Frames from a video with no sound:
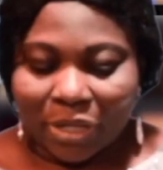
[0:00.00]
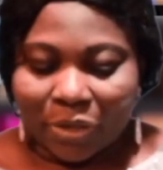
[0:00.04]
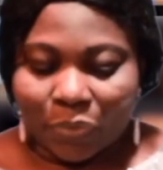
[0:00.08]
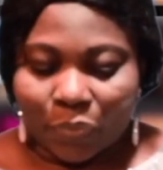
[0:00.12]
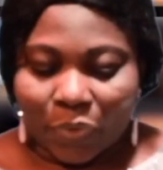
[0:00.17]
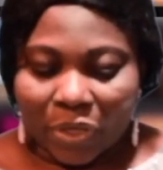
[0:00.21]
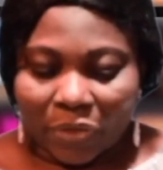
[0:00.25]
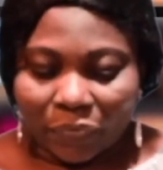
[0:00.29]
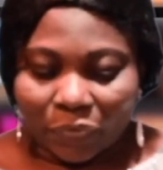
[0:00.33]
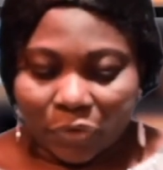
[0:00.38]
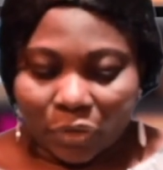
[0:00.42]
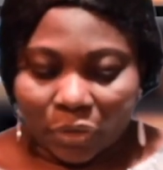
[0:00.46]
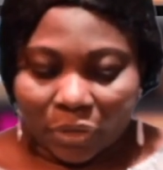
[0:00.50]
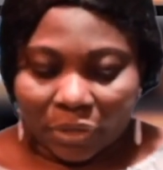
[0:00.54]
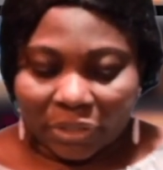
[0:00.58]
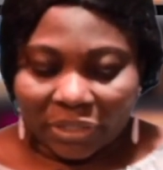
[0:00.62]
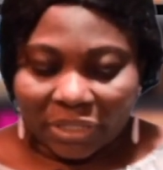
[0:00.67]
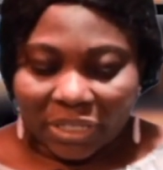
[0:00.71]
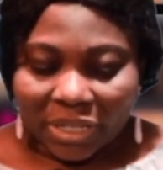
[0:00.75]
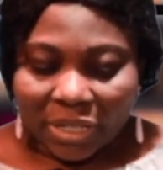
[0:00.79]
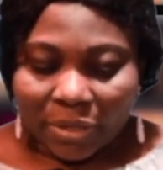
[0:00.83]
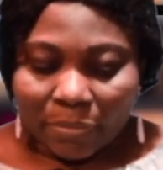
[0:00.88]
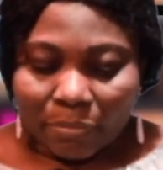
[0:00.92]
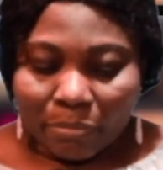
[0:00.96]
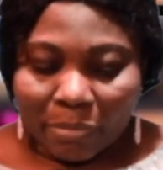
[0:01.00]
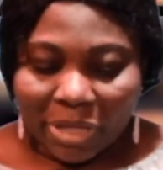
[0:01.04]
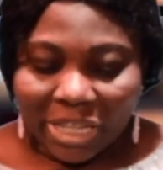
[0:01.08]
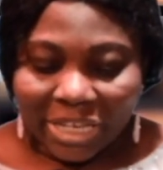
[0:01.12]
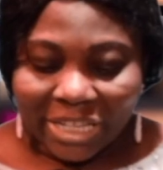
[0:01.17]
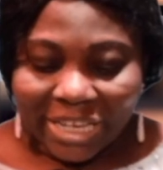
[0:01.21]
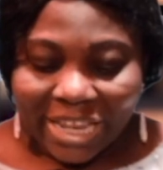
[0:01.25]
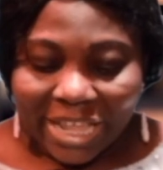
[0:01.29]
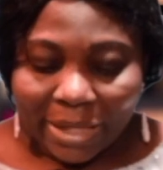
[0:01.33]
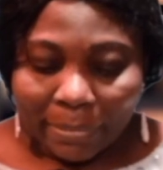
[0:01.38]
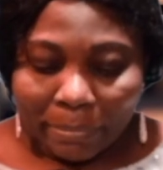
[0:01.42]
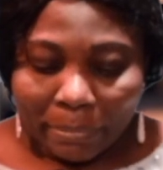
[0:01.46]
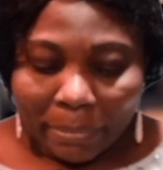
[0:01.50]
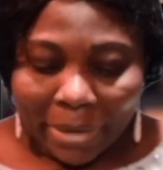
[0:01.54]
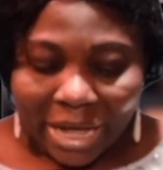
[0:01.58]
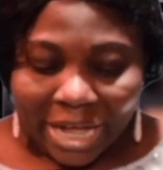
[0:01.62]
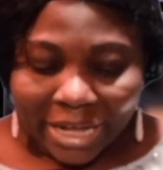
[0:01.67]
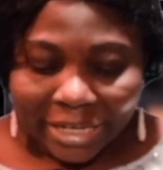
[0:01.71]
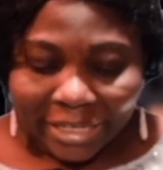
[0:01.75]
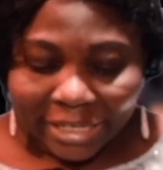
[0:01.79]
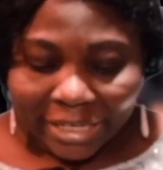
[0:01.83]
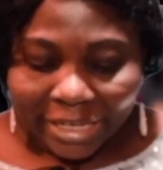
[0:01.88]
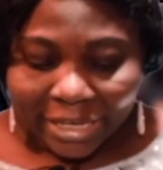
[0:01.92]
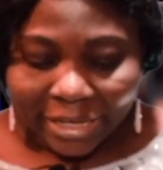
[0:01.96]
We've got Mide
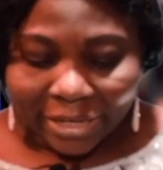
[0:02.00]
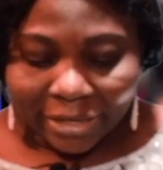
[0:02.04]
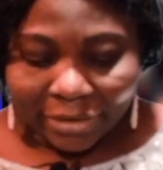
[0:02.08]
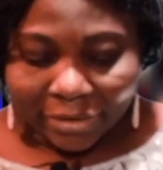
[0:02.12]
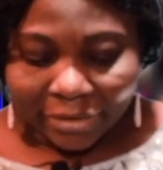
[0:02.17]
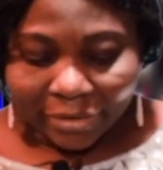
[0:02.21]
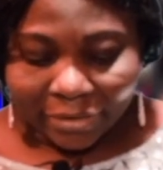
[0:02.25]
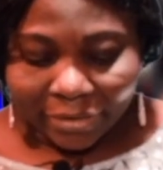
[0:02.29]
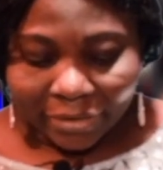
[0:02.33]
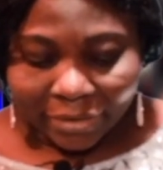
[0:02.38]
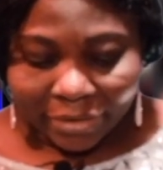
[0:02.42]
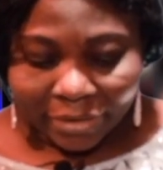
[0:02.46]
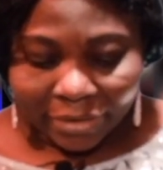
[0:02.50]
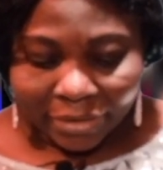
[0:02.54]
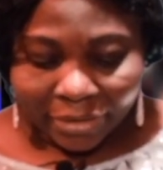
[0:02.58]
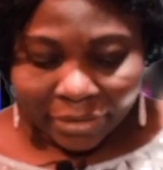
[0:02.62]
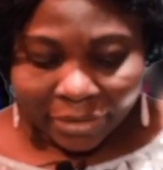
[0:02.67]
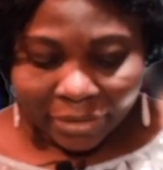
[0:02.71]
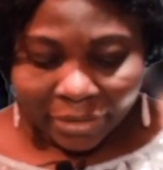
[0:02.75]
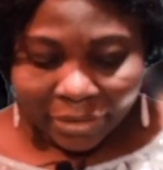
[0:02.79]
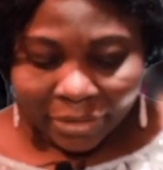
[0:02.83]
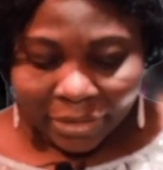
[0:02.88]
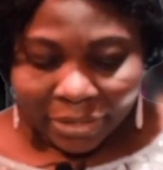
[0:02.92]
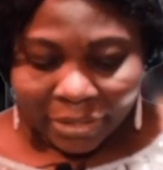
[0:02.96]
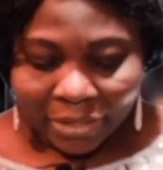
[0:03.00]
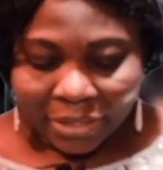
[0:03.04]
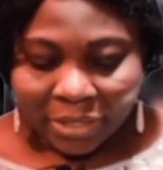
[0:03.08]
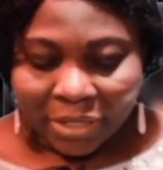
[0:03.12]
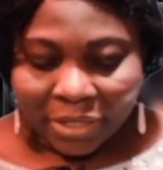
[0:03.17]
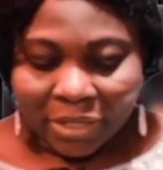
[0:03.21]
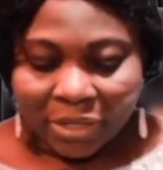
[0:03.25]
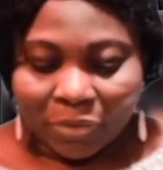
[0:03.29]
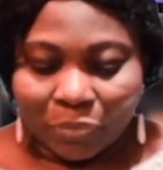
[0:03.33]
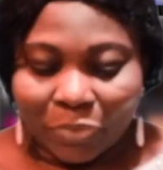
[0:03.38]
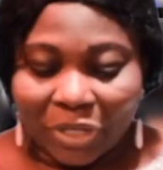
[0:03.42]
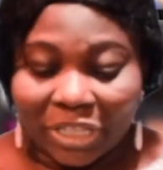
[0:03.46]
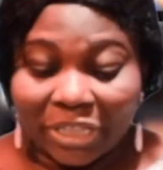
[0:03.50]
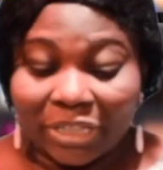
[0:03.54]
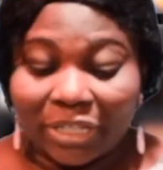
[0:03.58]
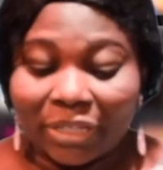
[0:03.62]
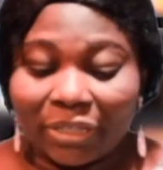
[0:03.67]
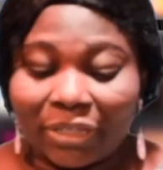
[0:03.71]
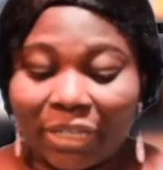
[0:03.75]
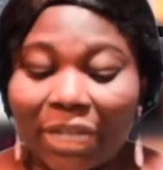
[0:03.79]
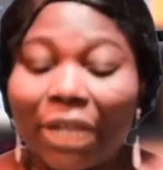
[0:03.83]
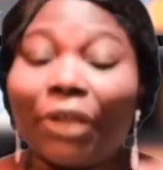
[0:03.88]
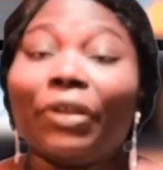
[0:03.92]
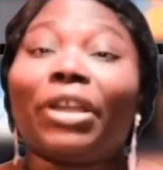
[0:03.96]
Michael with the
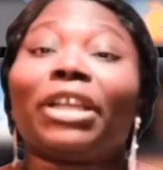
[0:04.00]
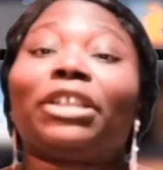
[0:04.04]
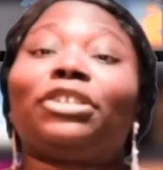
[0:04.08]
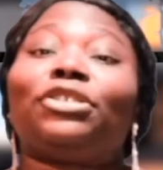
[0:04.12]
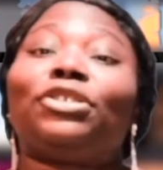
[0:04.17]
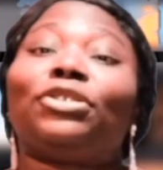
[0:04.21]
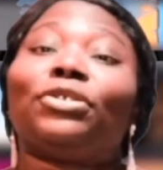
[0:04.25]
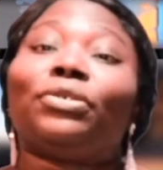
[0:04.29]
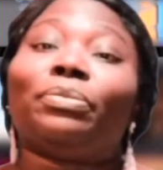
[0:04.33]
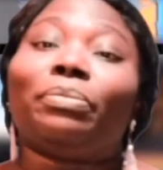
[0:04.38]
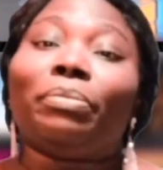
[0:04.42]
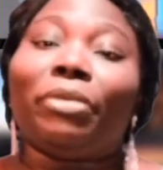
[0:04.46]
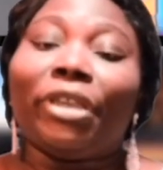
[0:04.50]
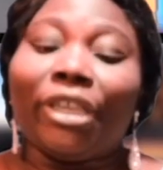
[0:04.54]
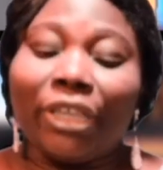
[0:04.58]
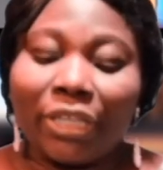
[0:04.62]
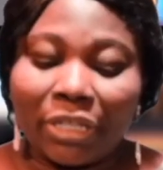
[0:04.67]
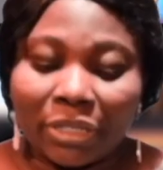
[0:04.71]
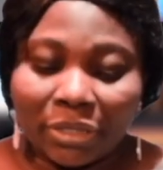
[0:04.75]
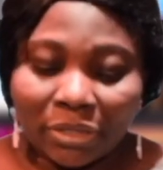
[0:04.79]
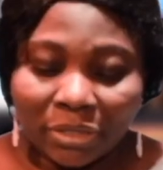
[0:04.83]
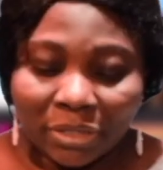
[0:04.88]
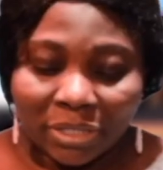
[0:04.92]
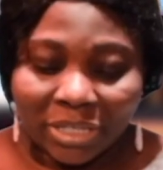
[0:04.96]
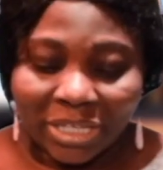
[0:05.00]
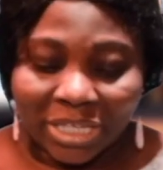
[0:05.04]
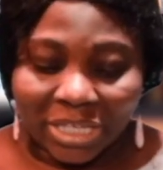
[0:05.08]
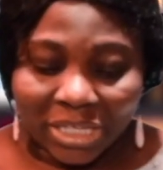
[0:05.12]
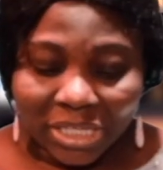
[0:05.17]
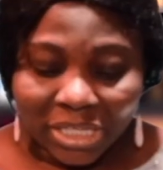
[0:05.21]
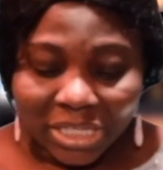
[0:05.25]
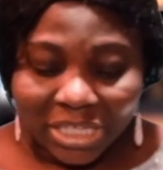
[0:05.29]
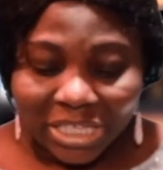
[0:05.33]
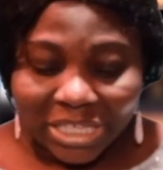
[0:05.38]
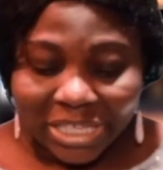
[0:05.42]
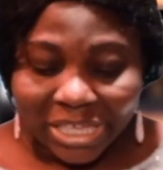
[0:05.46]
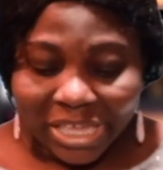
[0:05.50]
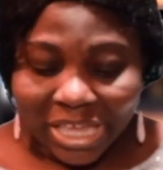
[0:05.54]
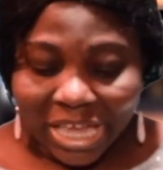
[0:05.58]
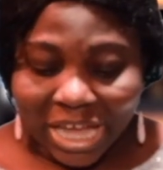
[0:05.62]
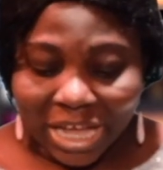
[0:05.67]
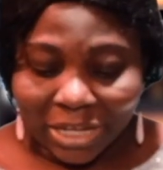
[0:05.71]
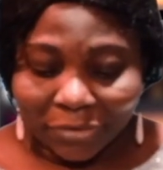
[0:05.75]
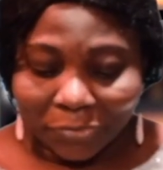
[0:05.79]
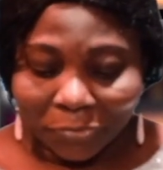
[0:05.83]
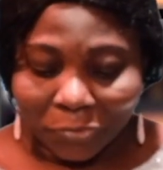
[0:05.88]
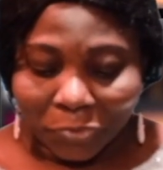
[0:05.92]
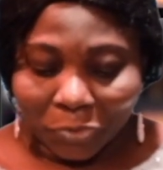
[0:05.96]
director being
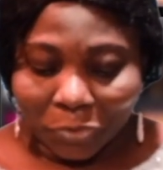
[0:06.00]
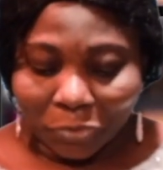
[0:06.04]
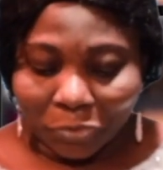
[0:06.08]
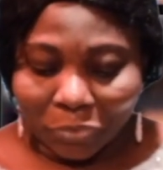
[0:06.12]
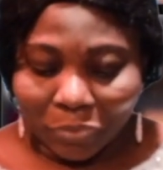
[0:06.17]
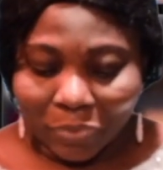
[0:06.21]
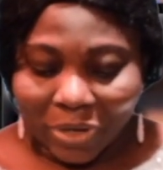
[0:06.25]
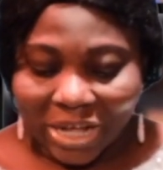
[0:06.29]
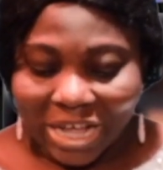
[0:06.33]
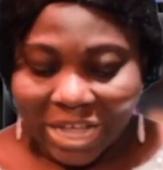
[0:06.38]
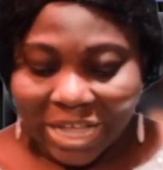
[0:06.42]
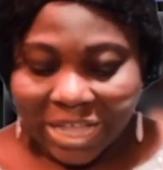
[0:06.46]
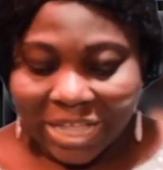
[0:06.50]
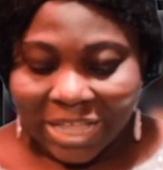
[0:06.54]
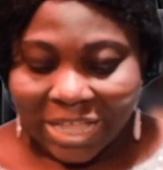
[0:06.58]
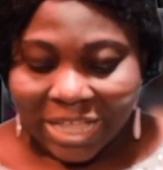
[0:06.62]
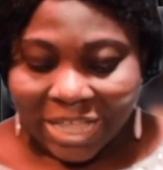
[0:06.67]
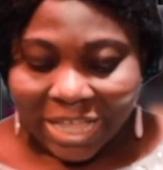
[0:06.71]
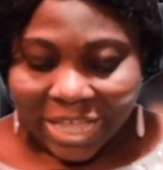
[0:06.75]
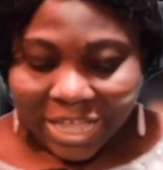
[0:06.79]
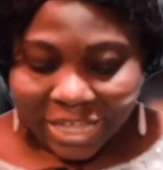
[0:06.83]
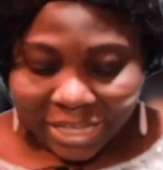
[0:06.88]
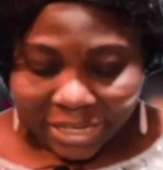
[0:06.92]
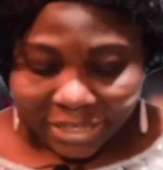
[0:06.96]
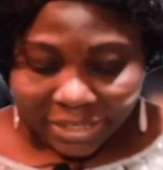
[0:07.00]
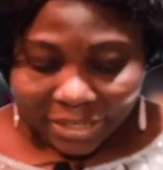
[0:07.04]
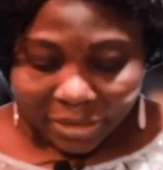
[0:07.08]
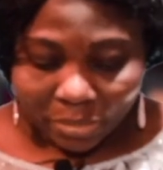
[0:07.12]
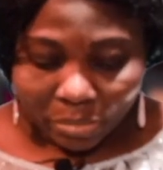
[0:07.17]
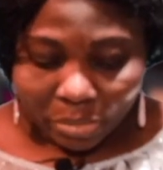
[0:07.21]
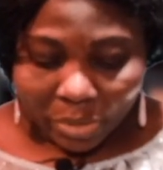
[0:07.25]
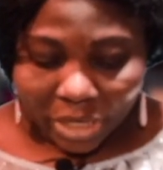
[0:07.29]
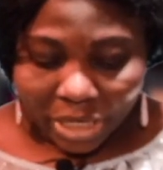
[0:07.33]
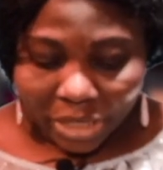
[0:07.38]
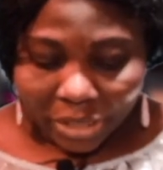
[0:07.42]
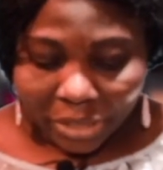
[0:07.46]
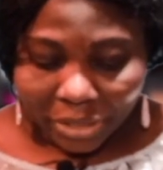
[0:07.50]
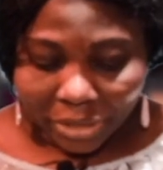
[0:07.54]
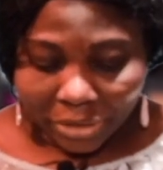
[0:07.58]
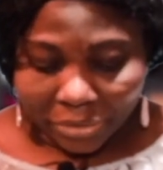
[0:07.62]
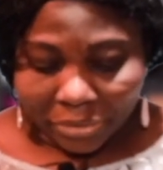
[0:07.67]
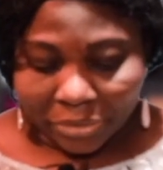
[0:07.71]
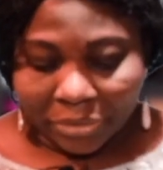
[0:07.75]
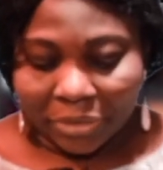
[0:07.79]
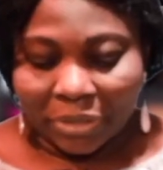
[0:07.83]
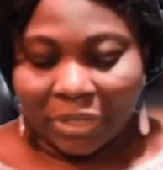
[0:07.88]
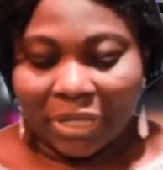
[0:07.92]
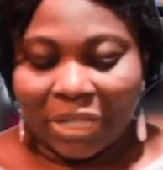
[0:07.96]
Iyanu Oluwa Adebayo.